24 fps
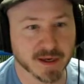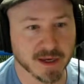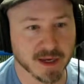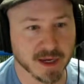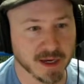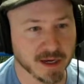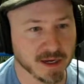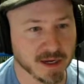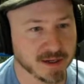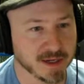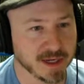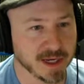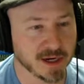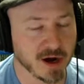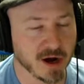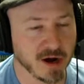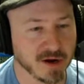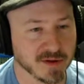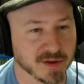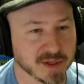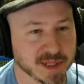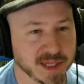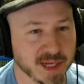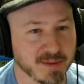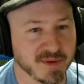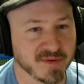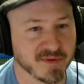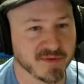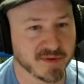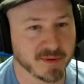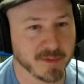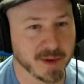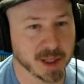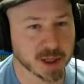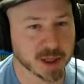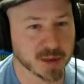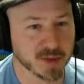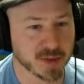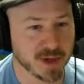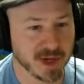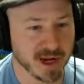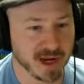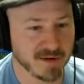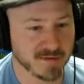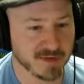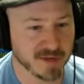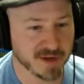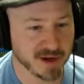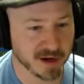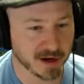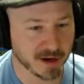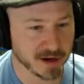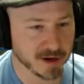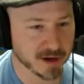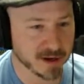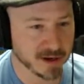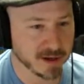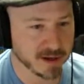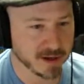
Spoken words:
and get all the same information we have there.